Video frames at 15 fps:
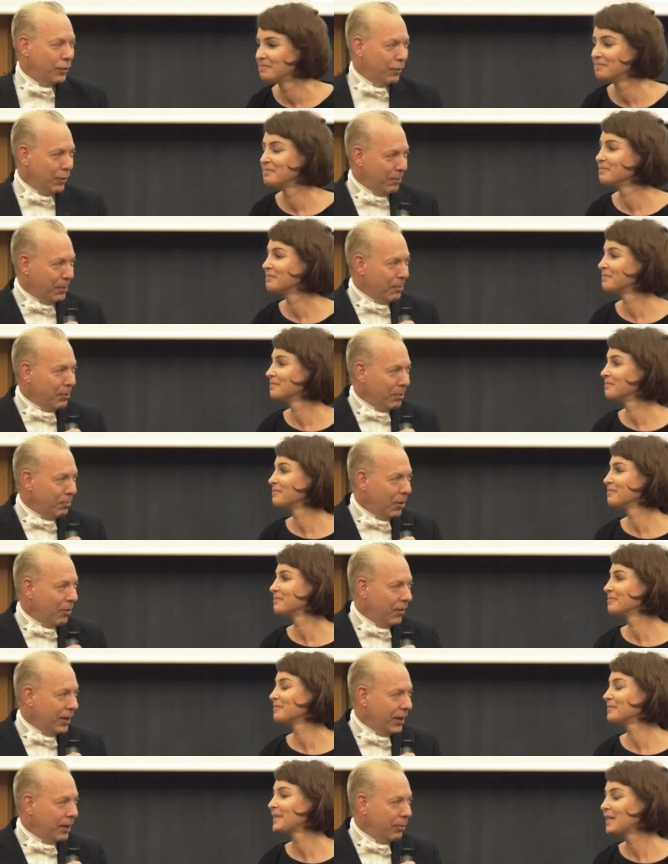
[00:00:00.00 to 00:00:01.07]
Speaker 1: Do you remember
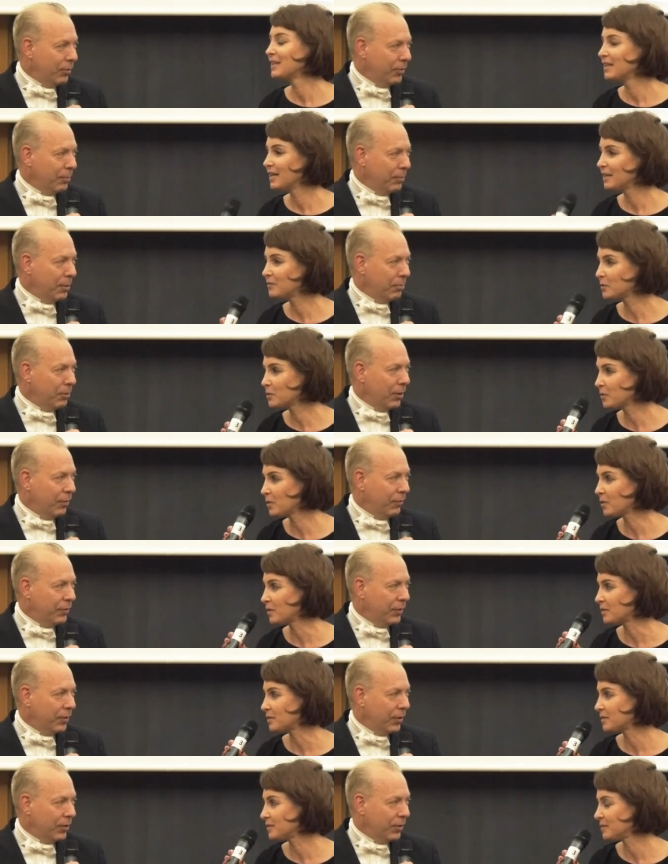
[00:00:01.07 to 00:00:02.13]
Murray? He was a member of, of
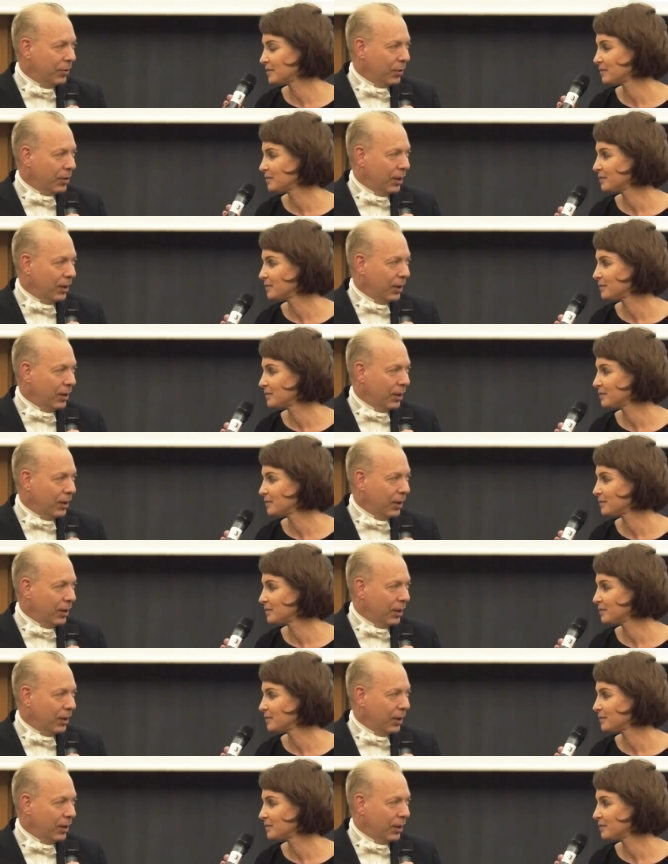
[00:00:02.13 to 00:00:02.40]
your, your